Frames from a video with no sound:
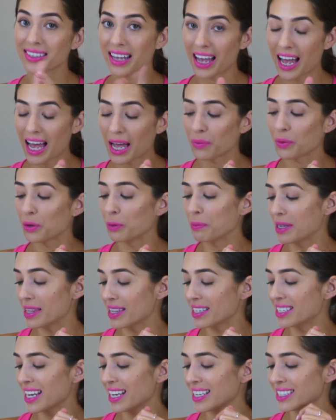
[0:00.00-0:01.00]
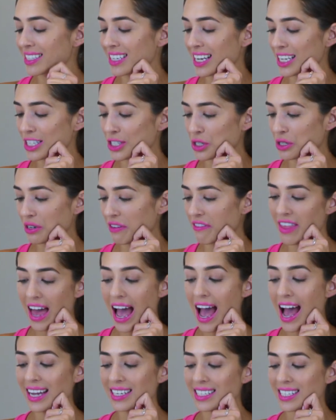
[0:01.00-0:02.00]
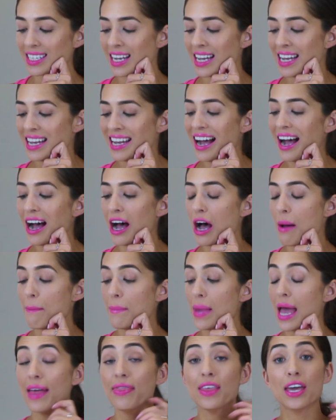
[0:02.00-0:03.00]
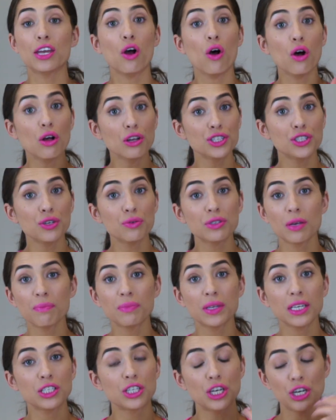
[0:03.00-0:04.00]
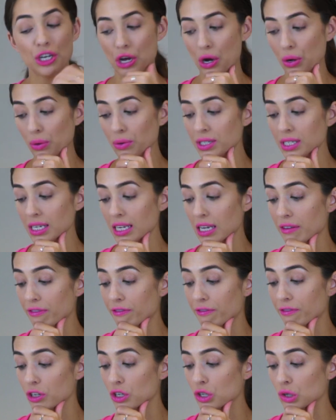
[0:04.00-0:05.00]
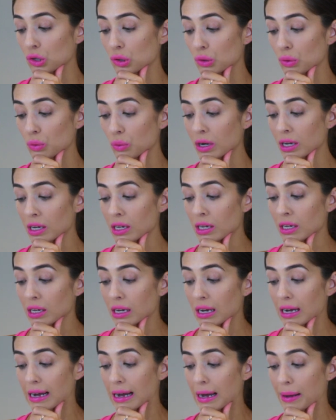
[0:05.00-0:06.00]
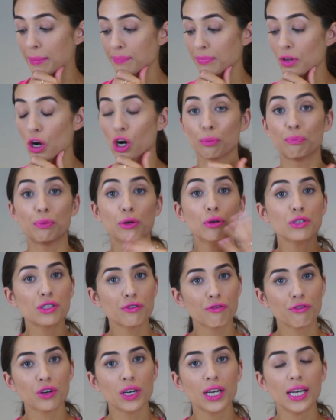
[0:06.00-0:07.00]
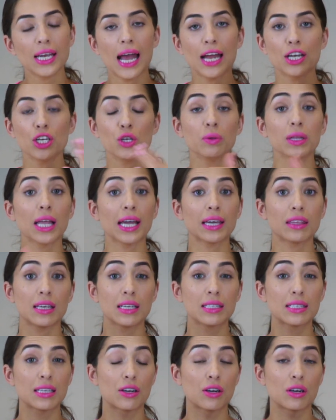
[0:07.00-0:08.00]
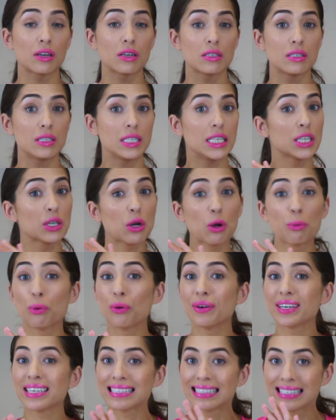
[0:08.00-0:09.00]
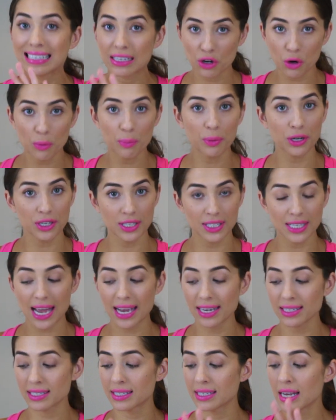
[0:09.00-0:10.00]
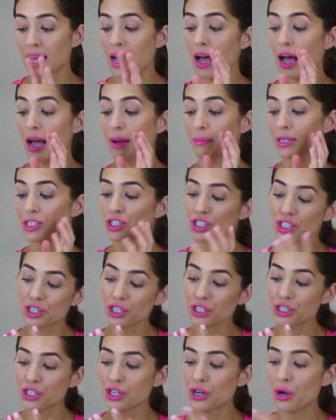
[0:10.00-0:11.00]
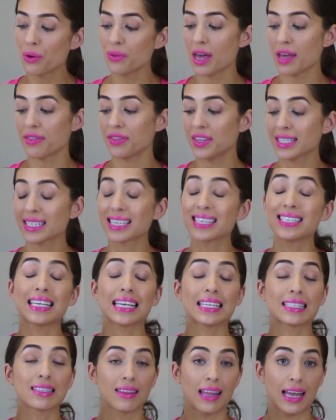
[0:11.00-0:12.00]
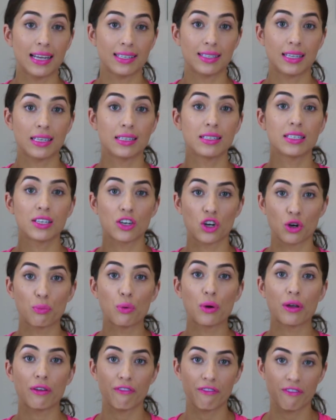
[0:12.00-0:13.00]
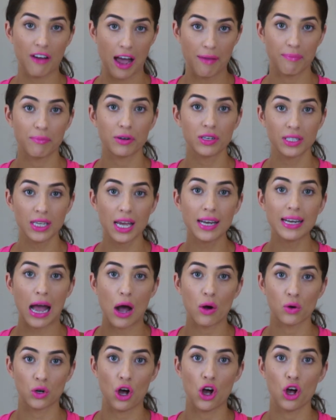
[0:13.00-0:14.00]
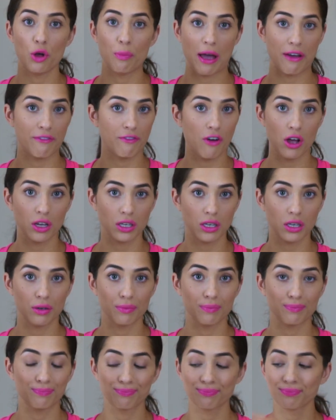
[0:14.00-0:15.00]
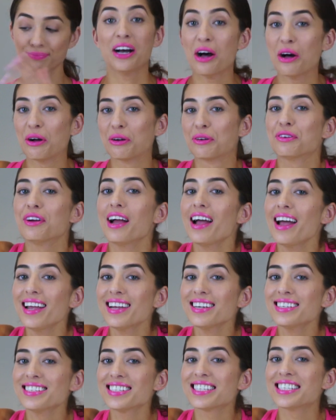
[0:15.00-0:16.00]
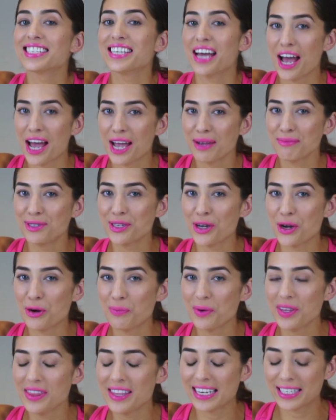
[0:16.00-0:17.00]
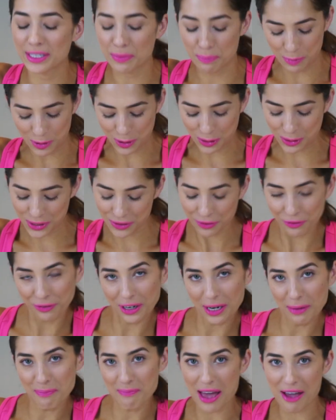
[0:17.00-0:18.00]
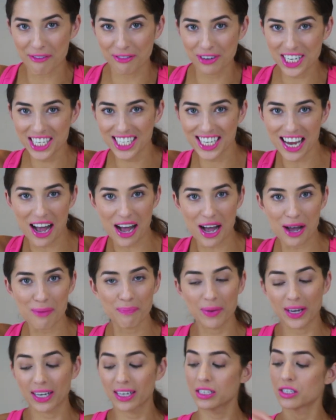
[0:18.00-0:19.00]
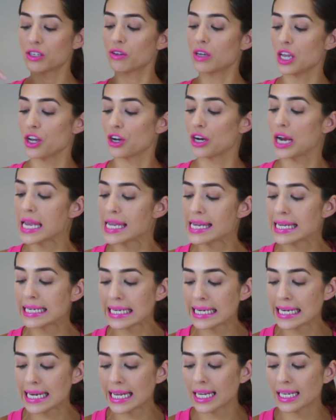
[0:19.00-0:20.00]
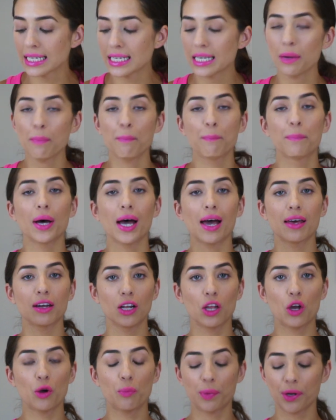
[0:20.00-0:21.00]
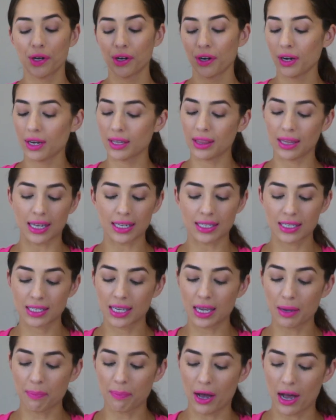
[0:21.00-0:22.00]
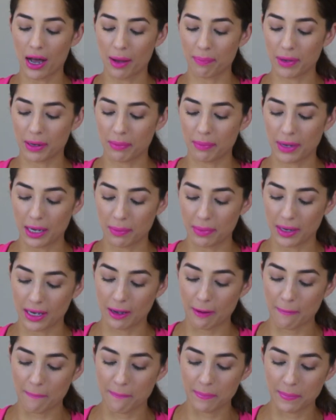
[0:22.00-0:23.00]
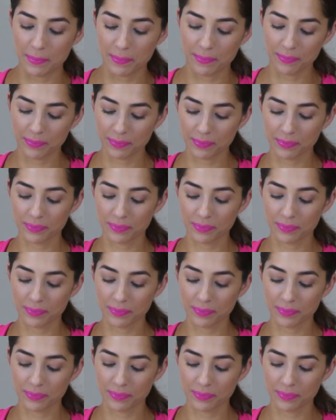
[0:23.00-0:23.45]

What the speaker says: I will be the taste tester of that. And then also something to note, if you are booze-free and you like things that are 0.0%, it's just good to know that this contains less than 0.5% alcohol by volume. All right, time to open this booze-free beverage up. So get your handy dandy bottle opener and let's get poppin', baby. Oh,